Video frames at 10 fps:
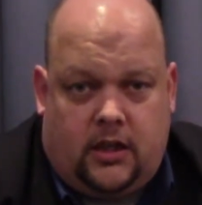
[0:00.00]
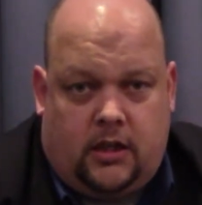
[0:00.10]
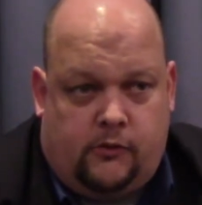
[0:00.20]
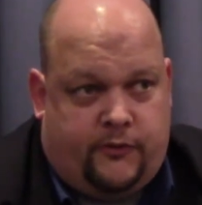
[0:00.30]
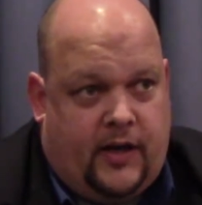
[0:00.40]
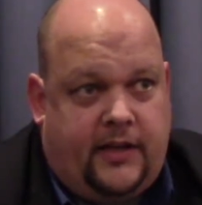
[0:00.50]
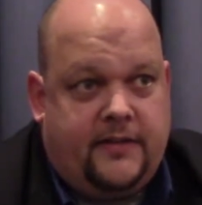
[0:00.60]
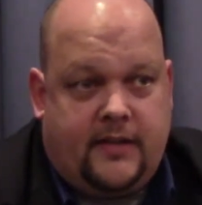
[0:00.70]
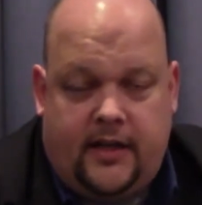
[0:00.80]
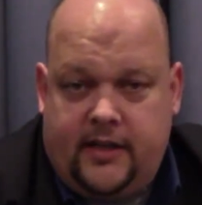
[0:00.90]
or
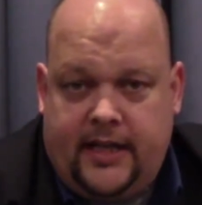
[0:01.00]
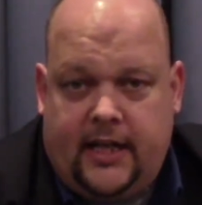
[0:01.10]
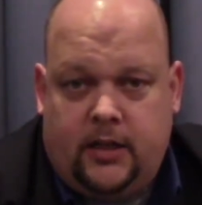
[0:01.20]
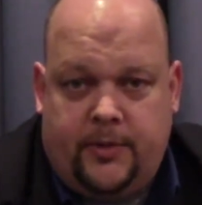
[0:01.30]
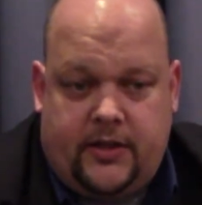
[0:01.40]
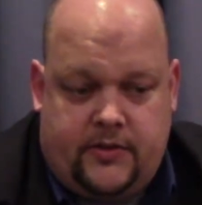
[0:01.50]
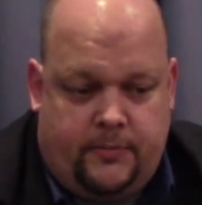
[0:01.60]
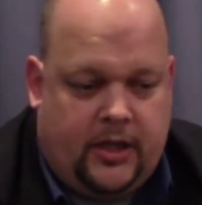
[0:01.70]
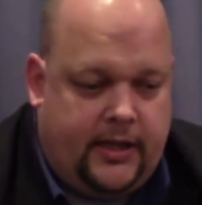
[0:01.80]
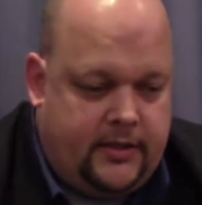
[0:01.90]
Frankenstein together because
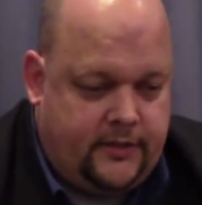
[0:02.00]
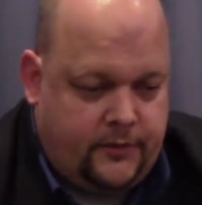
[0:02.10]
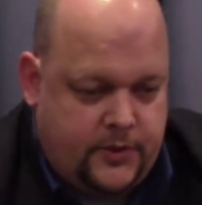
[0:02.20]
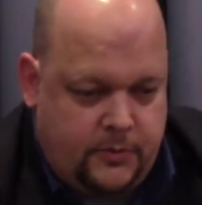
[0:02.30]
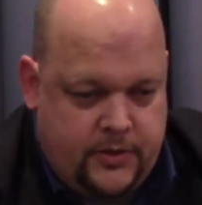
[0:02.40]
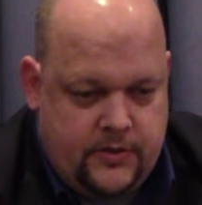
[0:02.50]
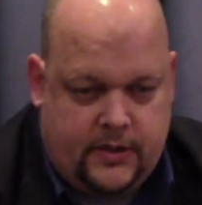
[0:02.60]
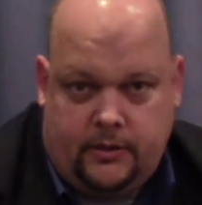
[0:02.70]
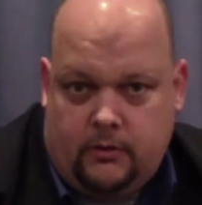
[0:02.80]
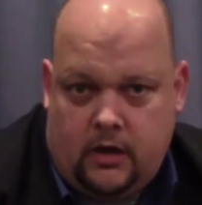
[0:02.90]
you're buying different switches
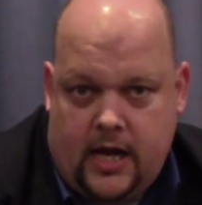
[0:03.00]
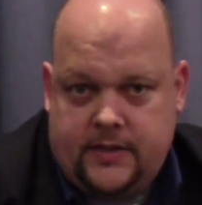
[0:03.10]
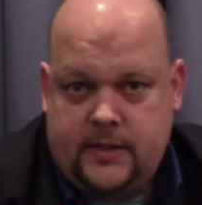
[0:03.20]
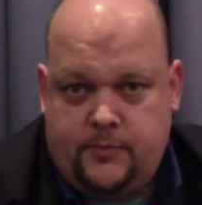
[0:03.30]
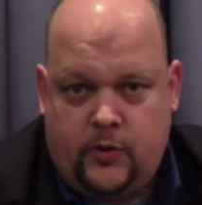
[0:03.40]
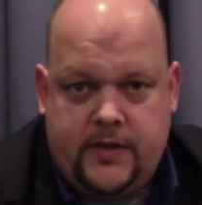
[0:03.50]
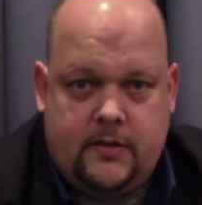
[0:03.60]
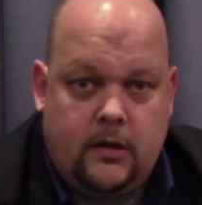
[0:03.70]
than you are access points,